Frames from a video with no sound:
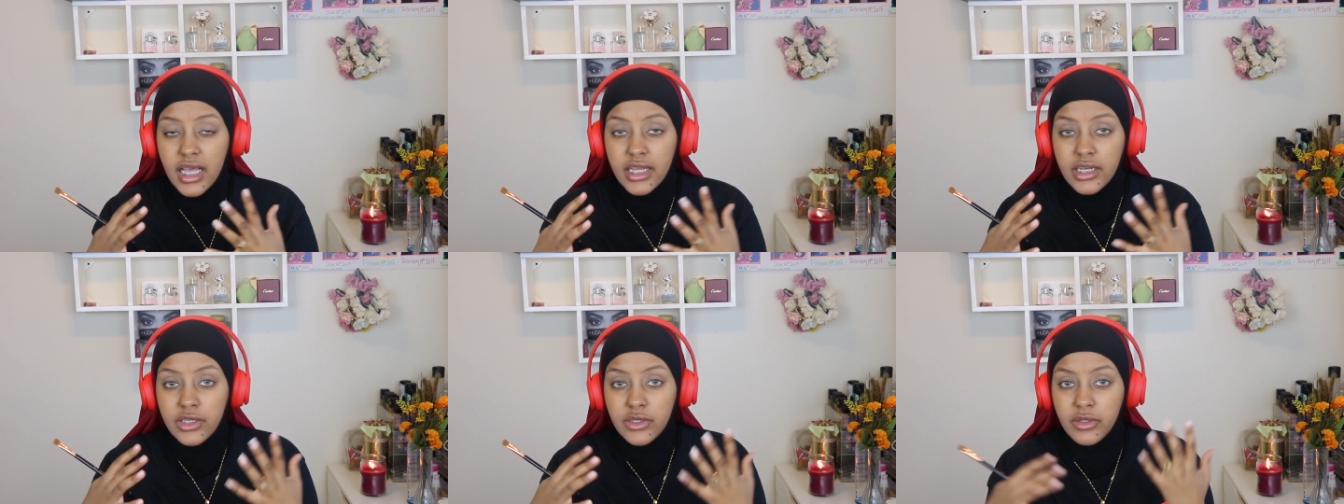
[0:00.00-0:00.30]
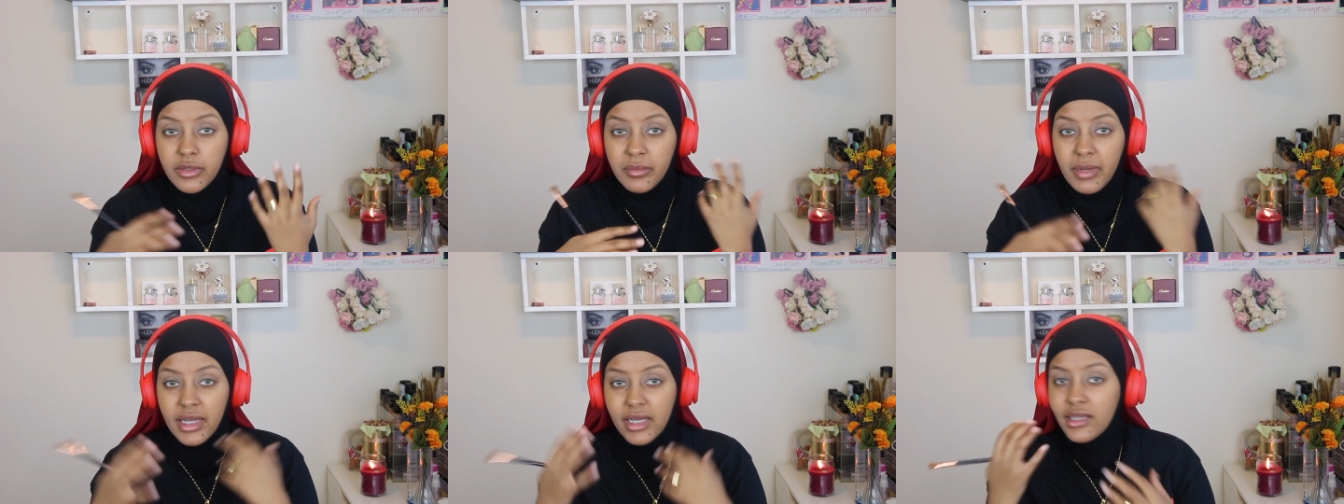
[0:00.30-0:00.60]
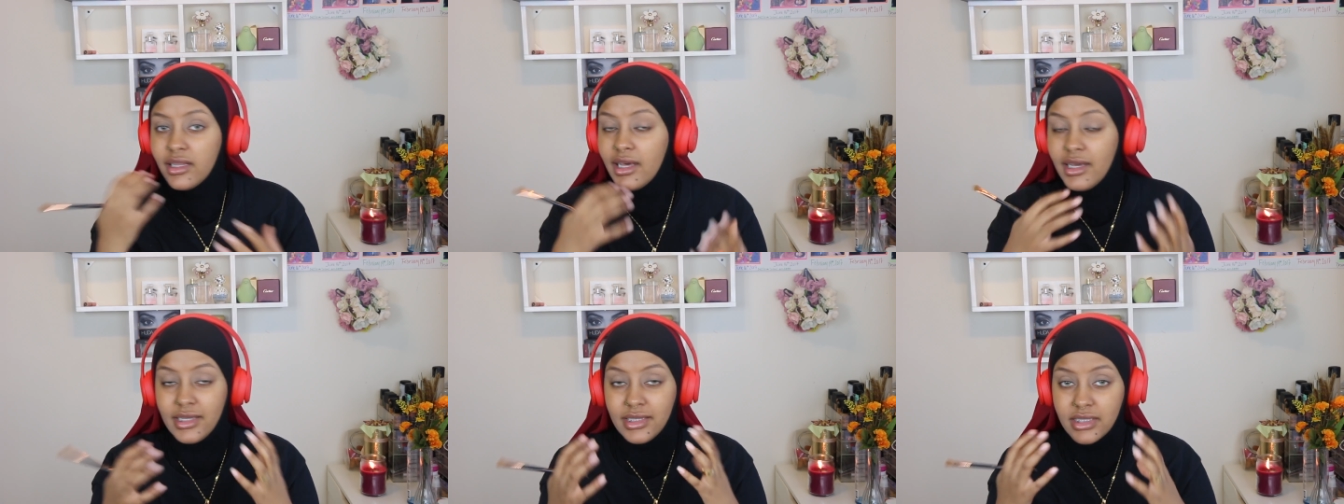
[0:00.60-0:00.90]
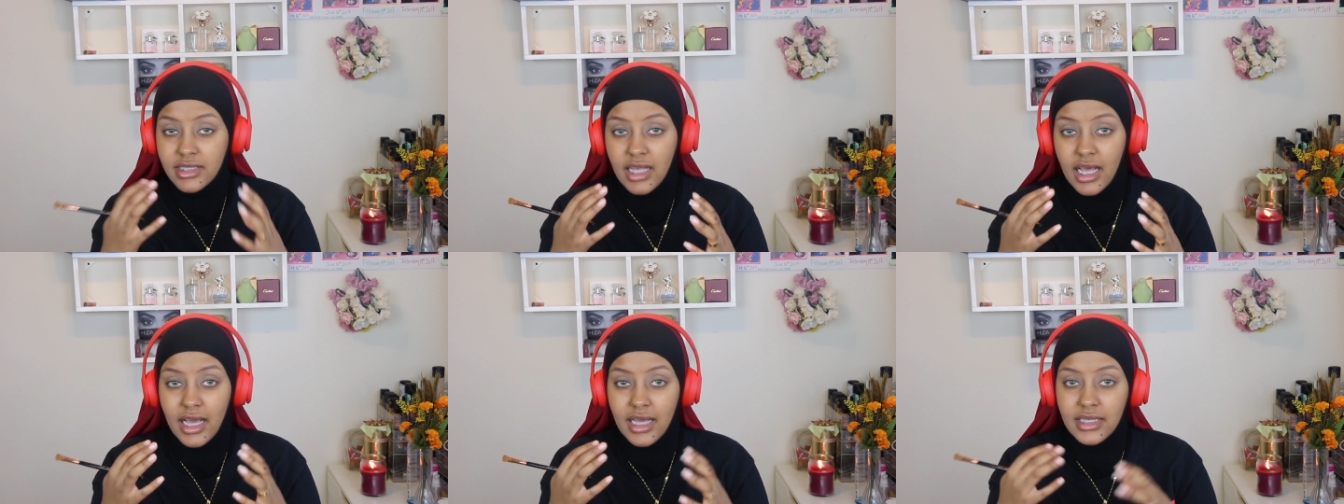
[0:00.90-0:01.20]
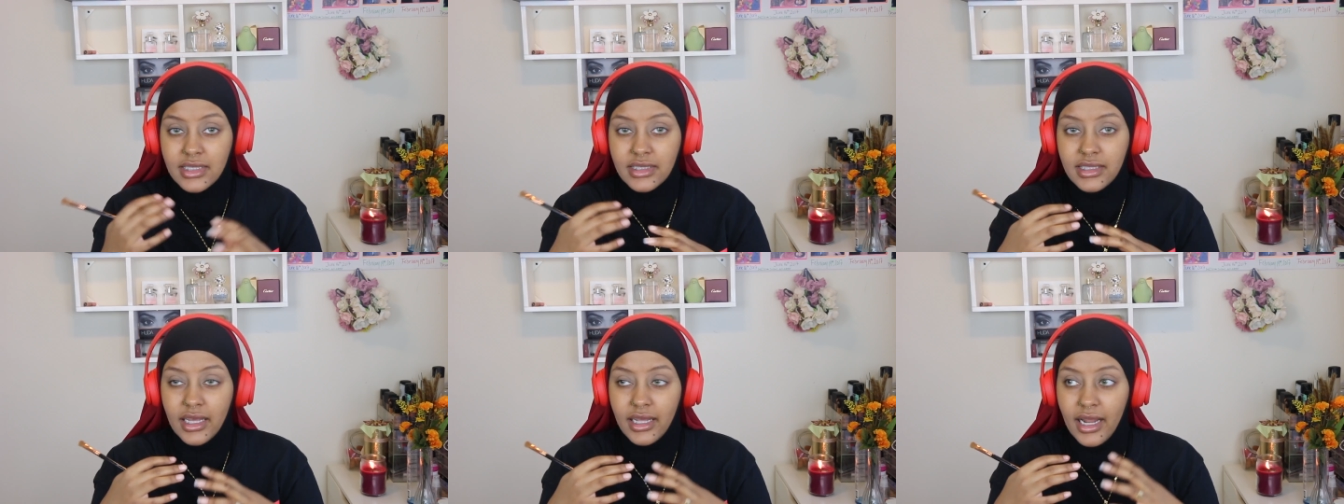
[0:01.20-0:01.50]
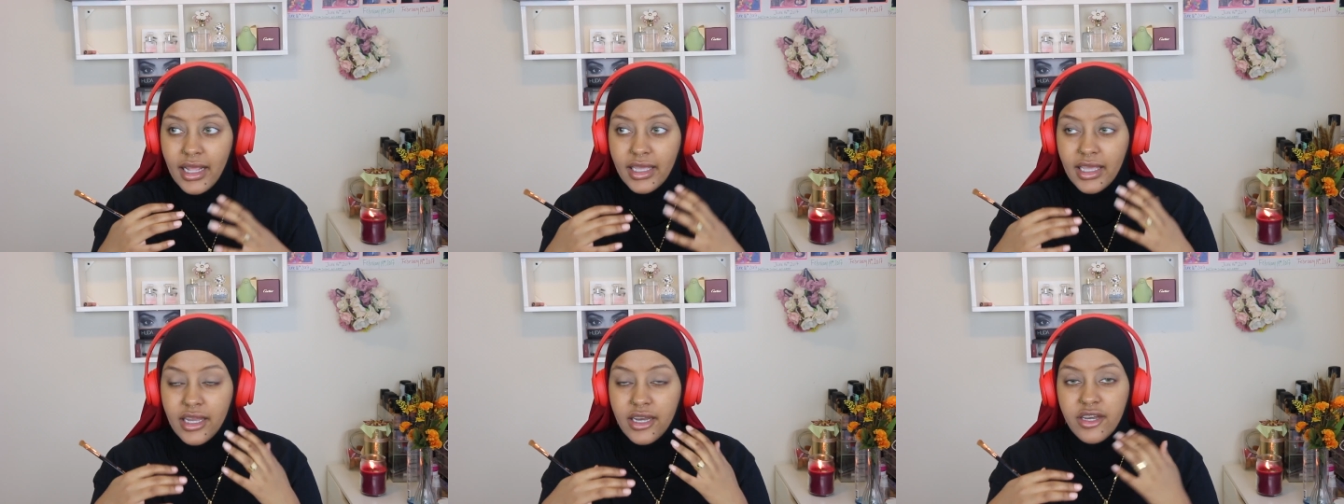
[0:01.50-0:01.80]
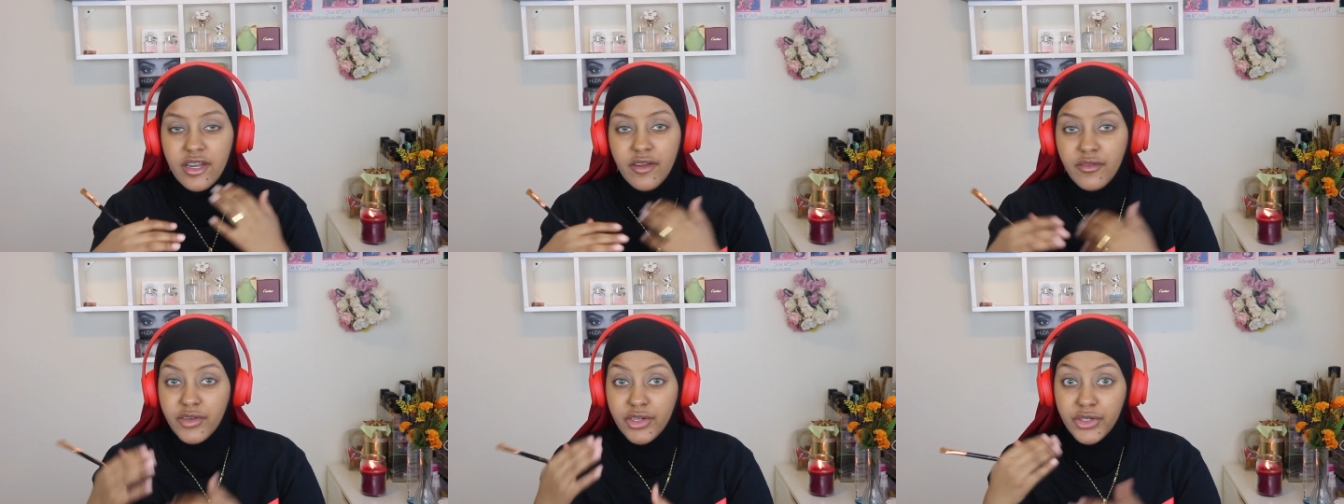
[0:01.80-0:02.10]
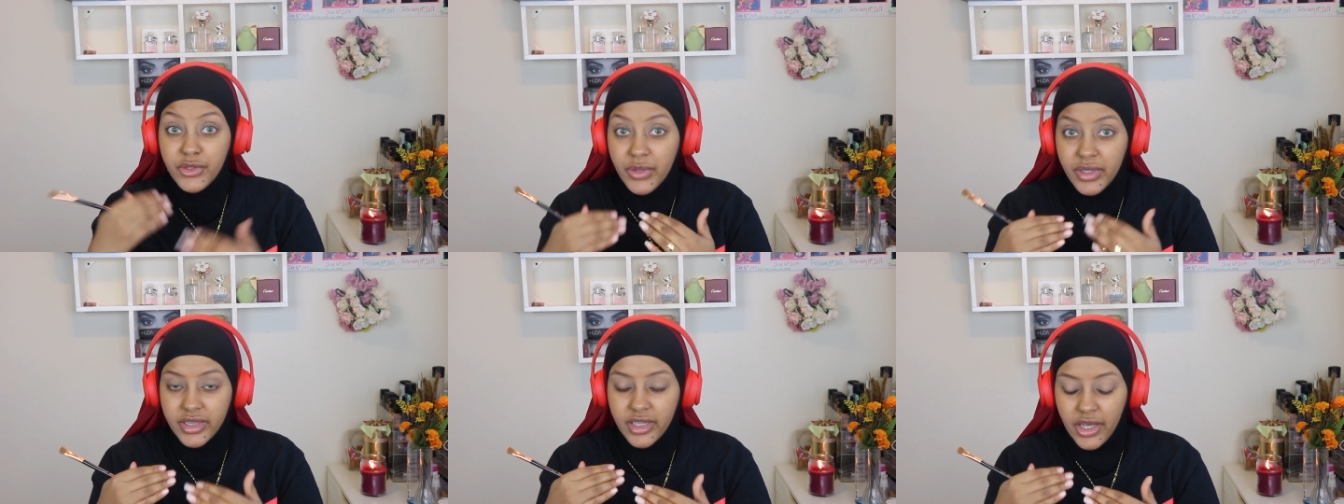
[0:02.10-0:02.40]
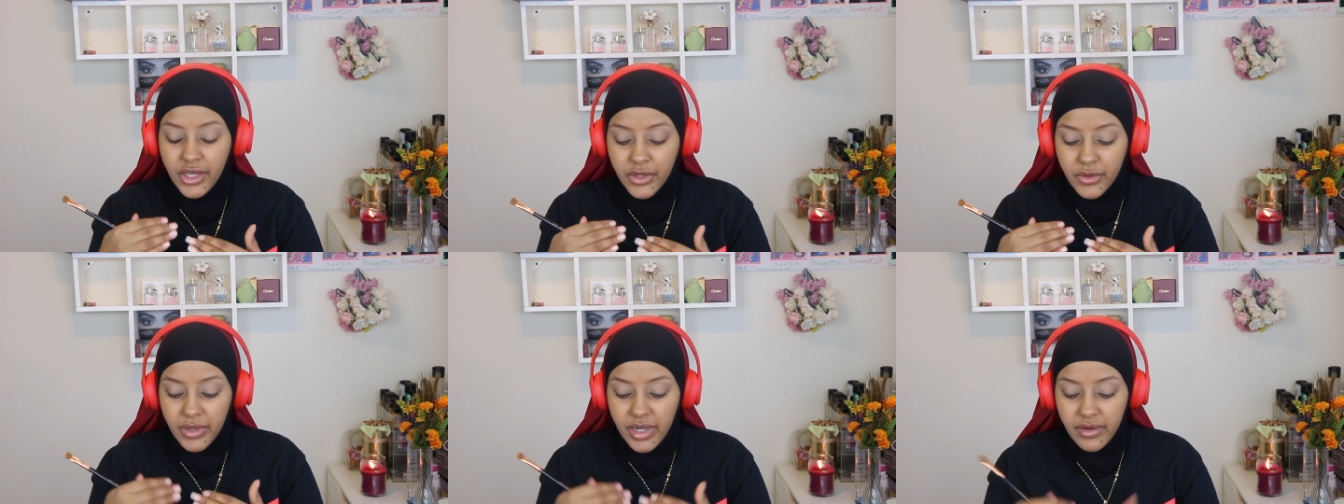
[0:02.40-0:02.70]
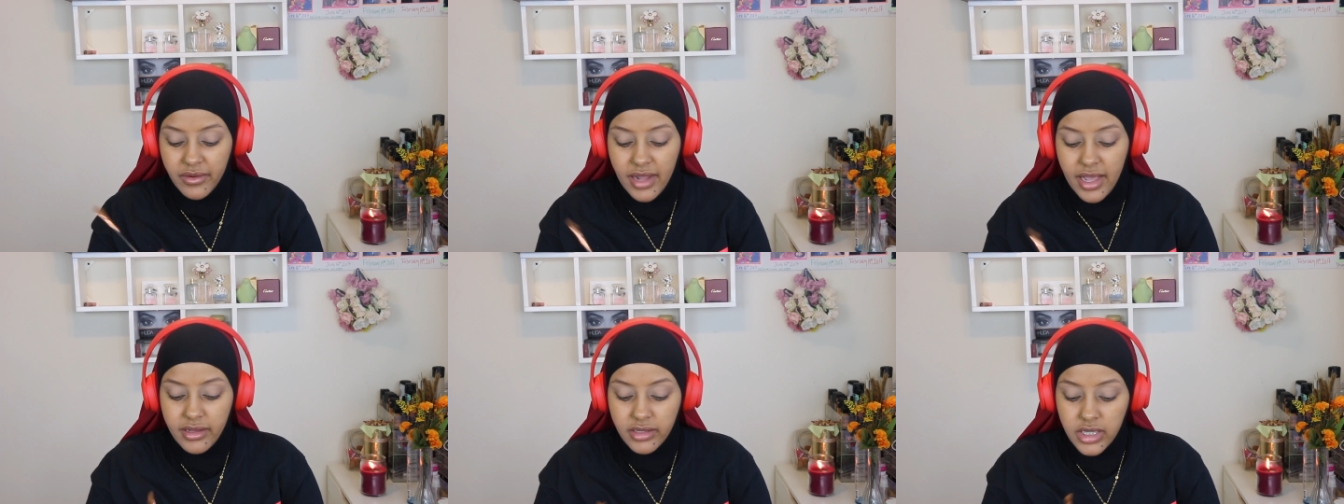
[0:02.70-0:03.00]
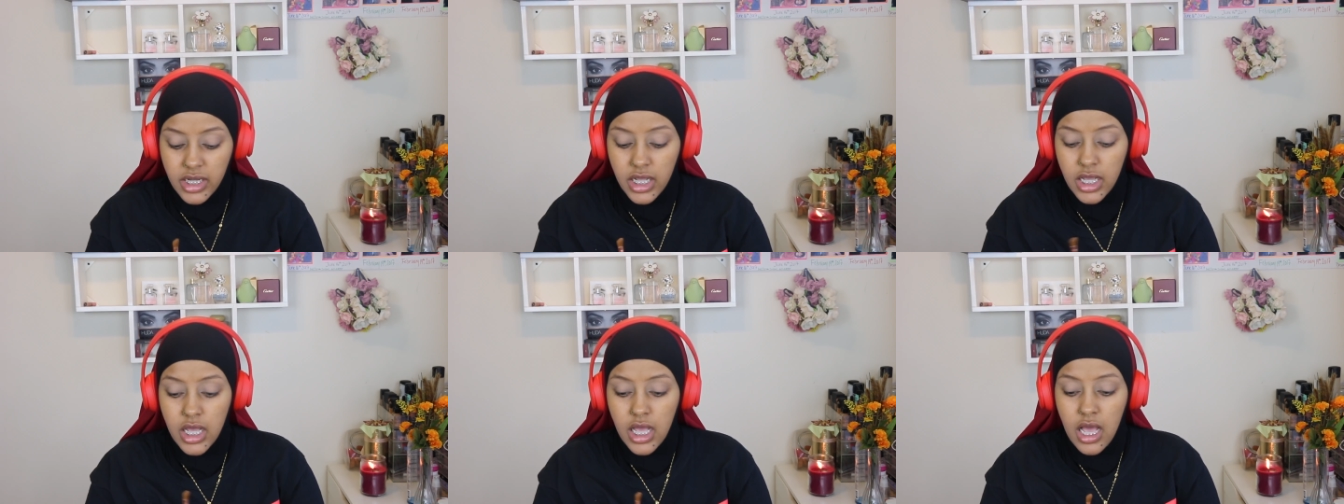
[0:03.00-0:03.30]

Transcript: and doing my client's eyes that I can never do it the other way around.